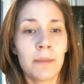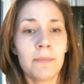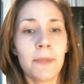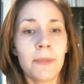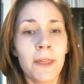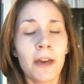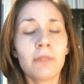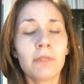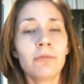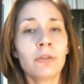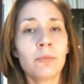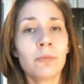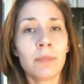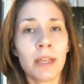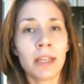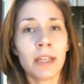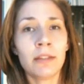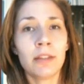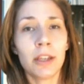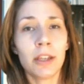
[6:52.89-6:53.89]
that will
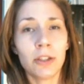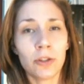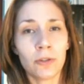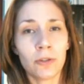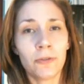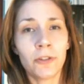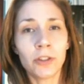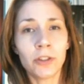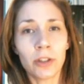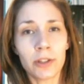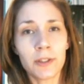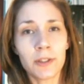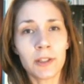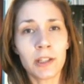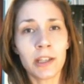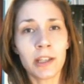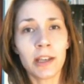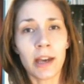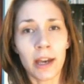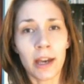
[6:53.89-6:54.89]
mean that your
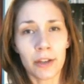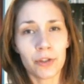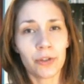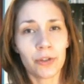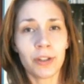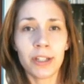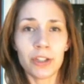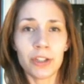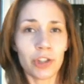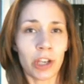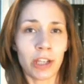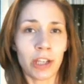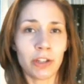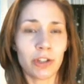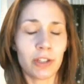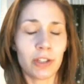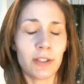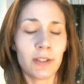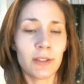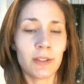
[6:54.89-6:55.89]
velocity actually
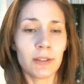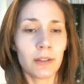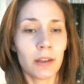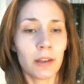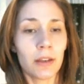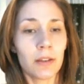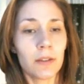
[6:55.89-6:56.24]
changes.